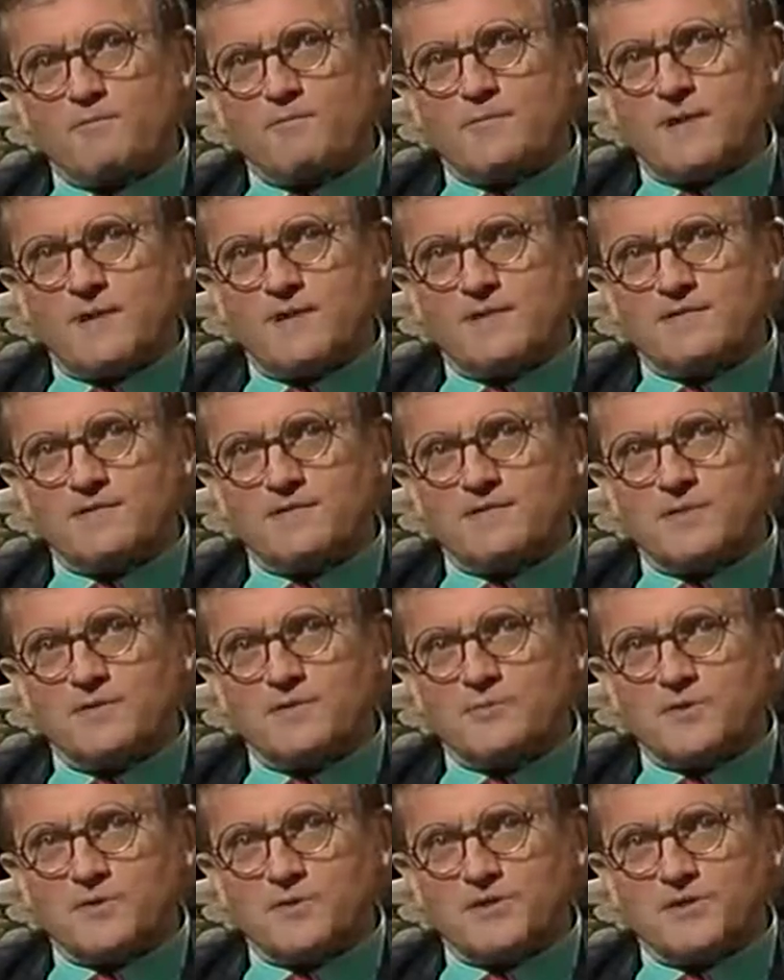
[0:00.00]
but
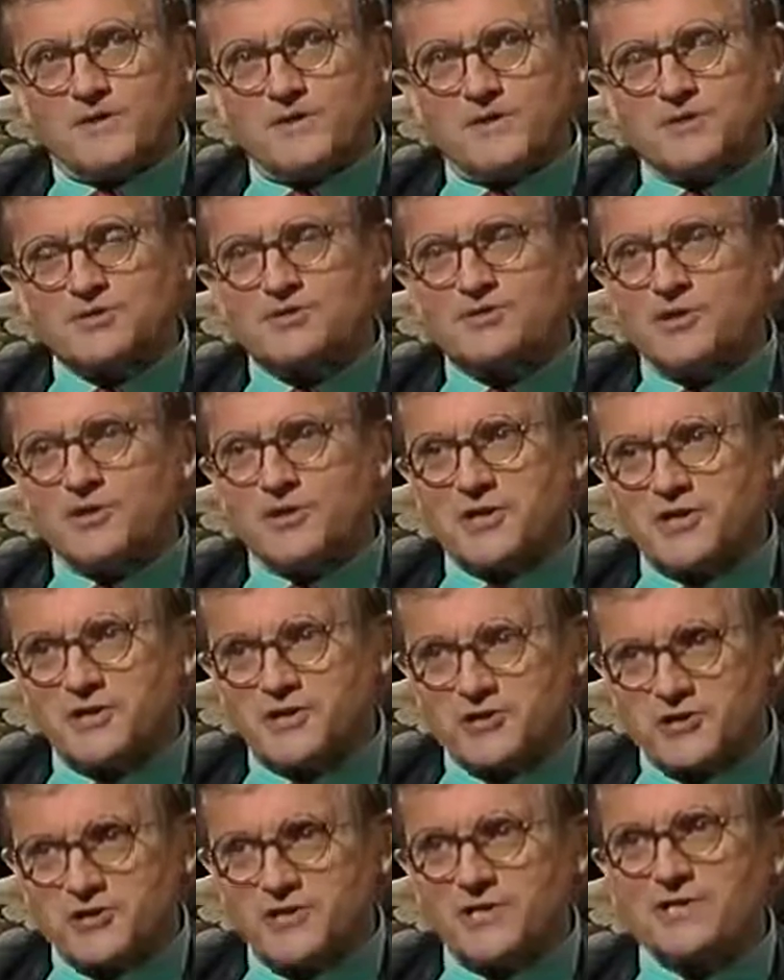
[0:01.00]
with a little
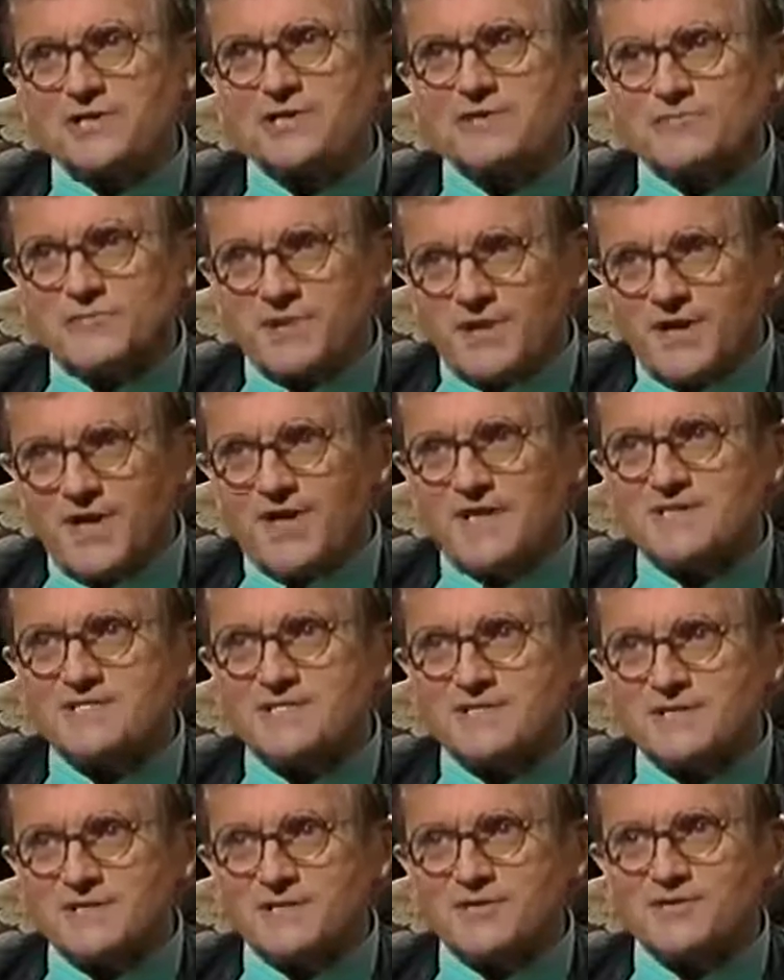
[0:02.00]
tongue-in-cheek,
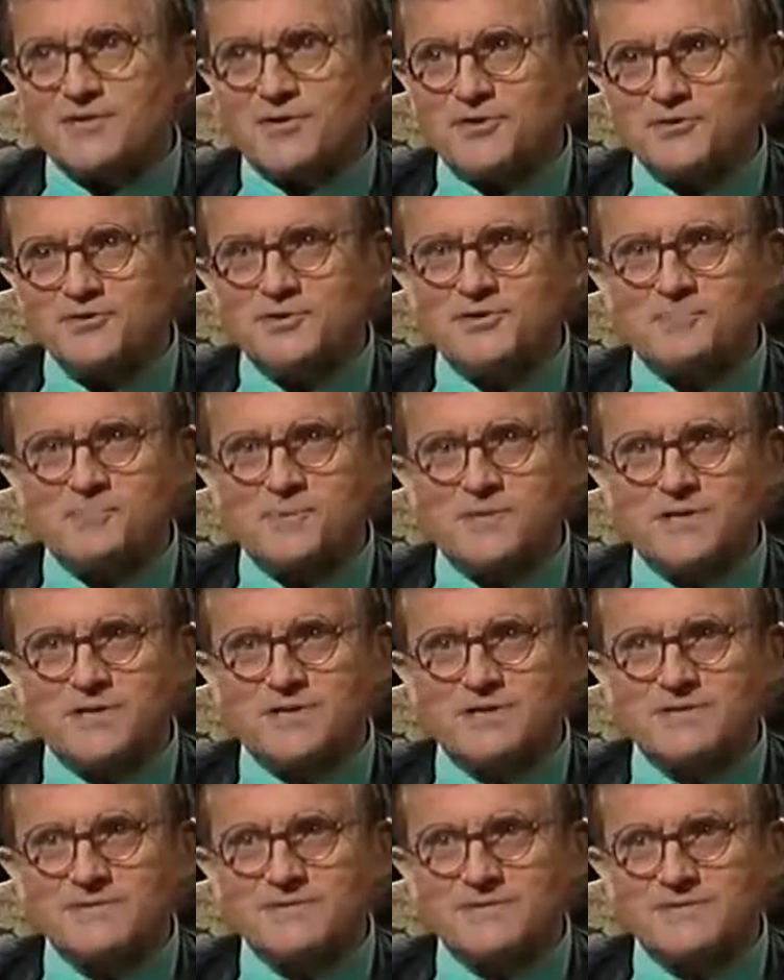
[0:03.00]
realizing you're also
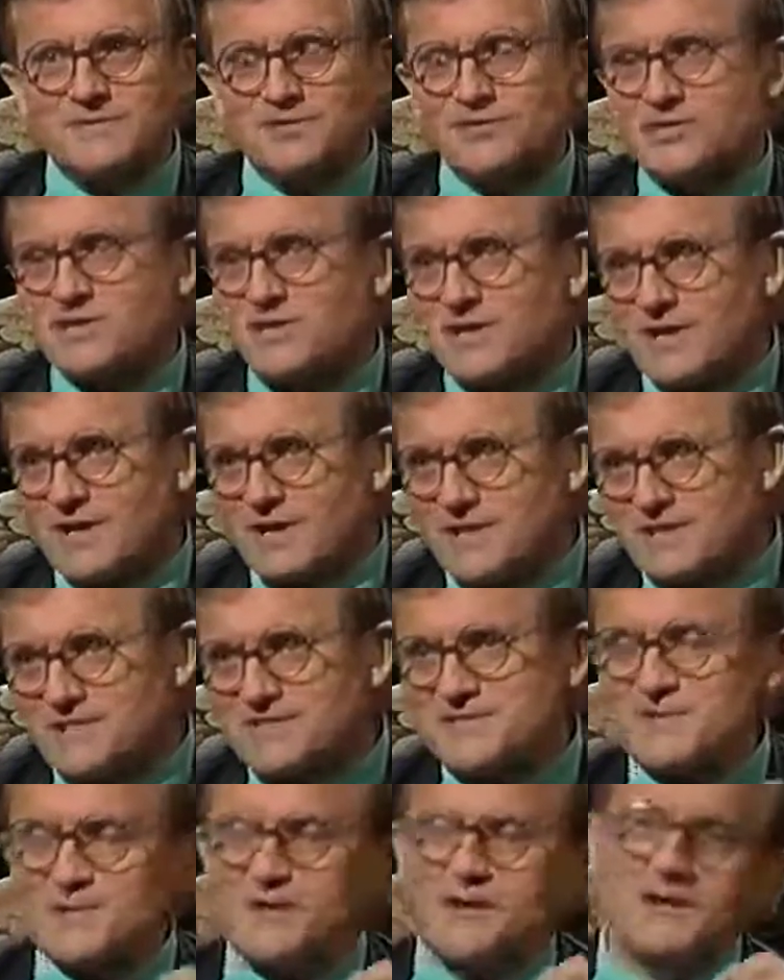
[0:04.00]
being cheeky
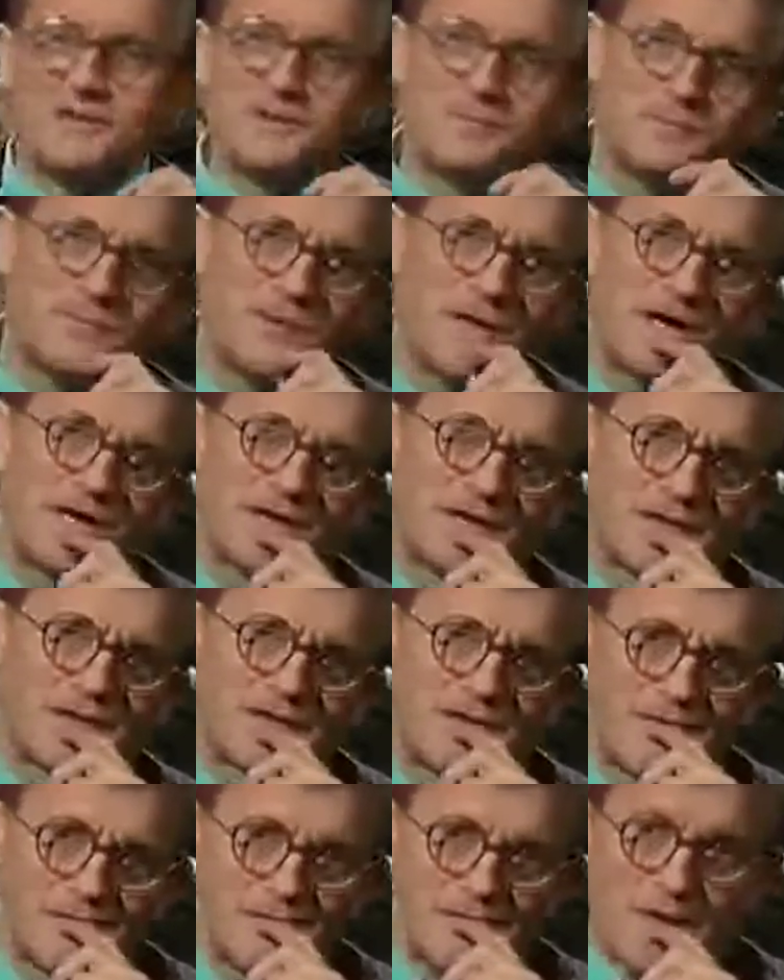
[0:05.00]
as well. But
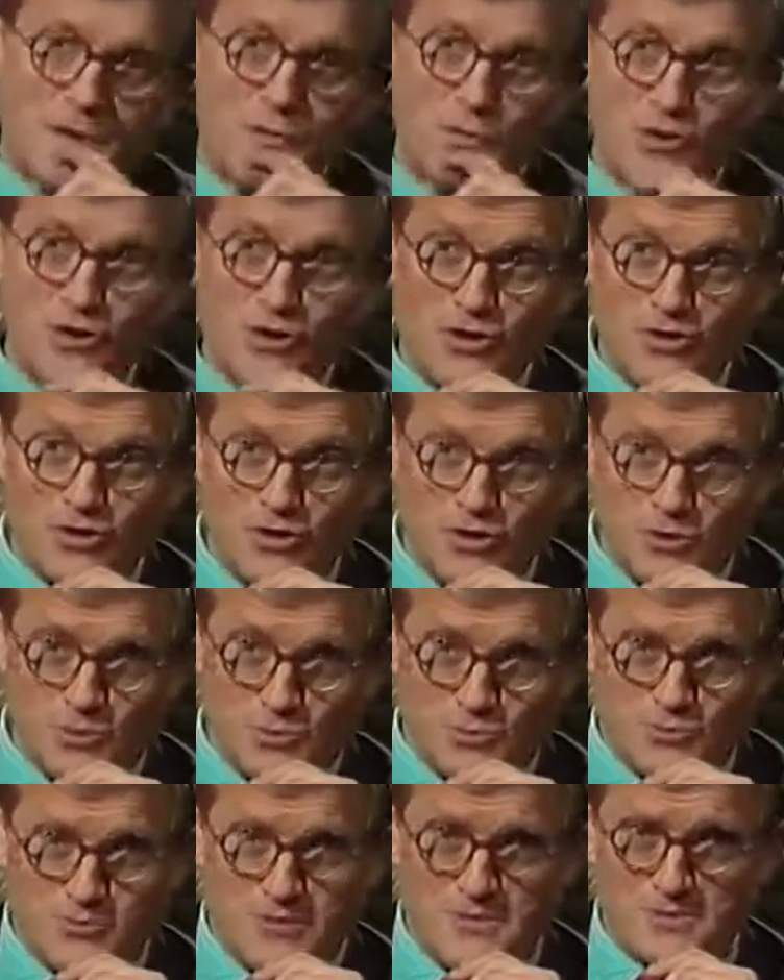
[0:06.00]
they were
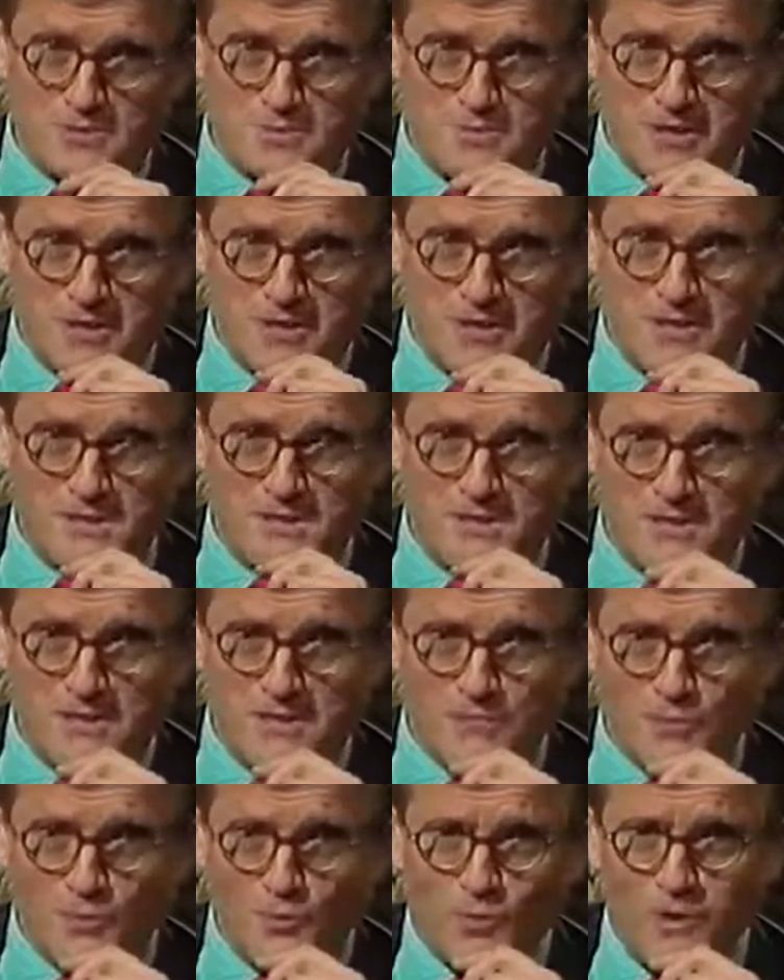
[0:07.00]
new to me. I
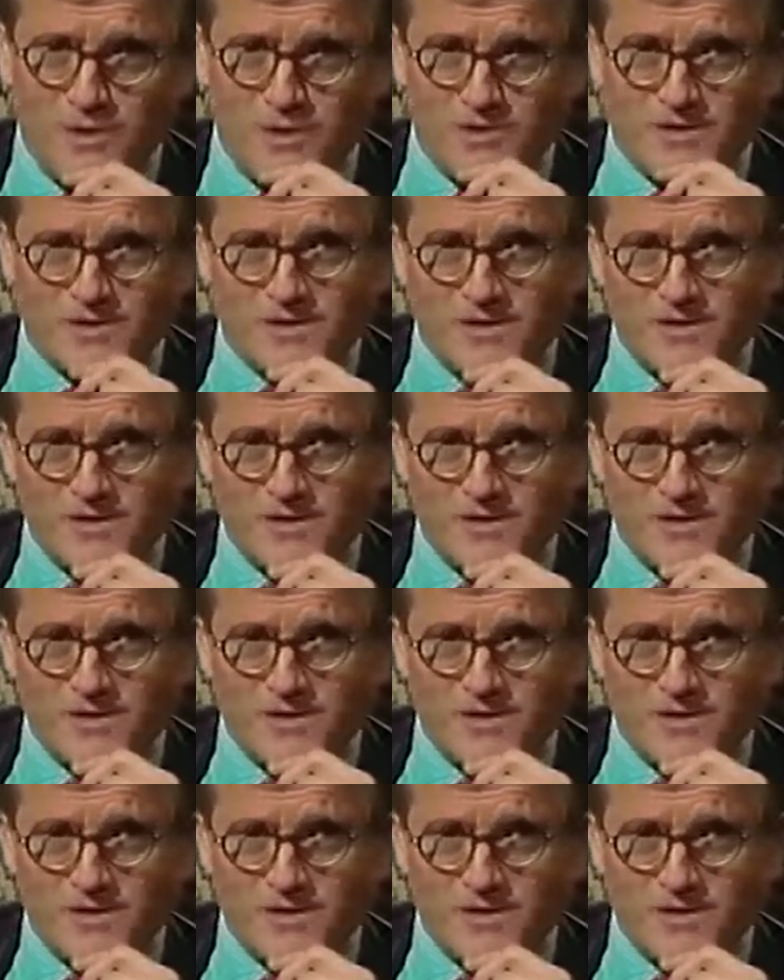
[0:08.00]
mean, what